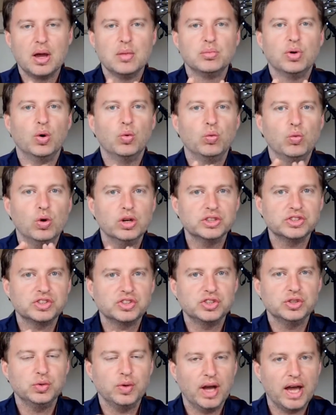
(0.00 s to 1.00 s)
But
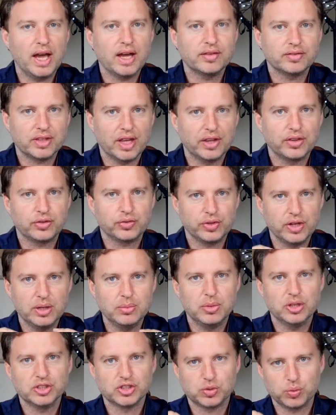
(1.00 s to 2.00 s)
once you have that 3
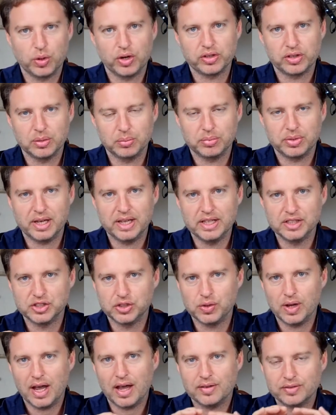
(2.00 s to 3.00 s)
months worth in place,
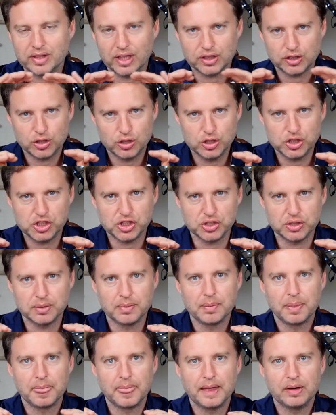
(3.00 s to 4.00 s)
you have that cushion,